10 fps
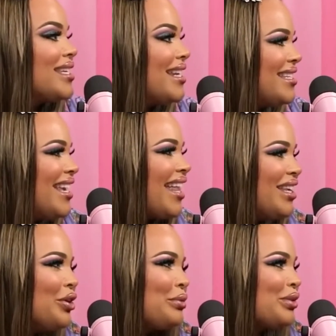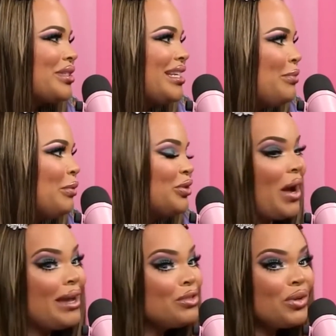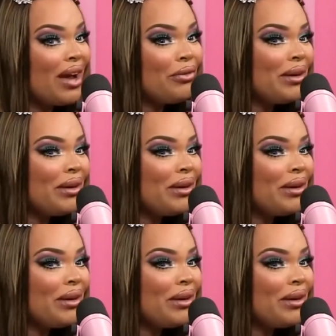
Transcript: You like skinny. See, I think you're obsessed with skinny people too. I am too.